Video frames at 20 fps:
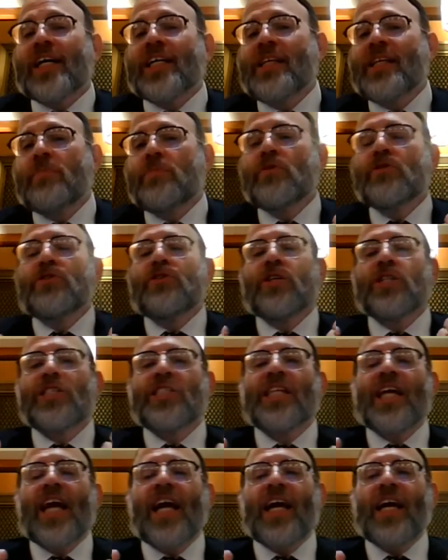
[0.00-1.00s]
Except you
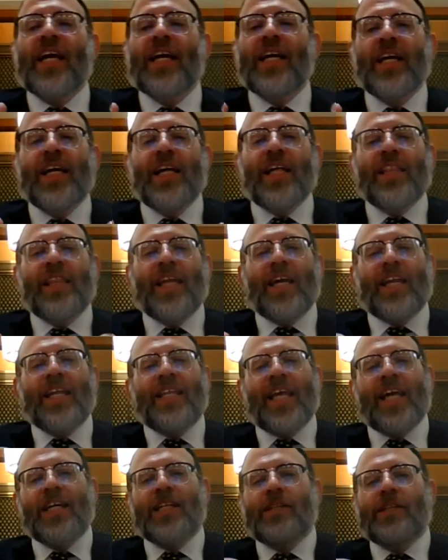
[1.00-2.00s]
just say that
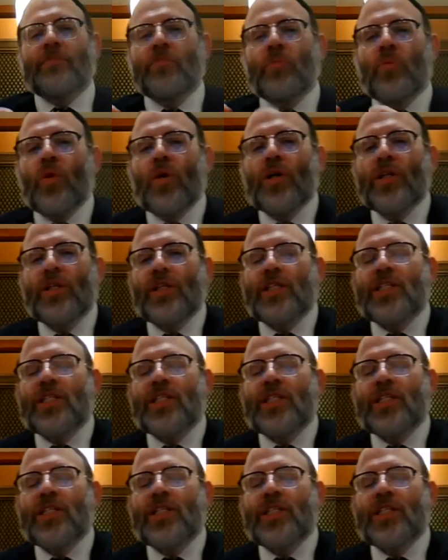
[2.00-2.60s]
it takes more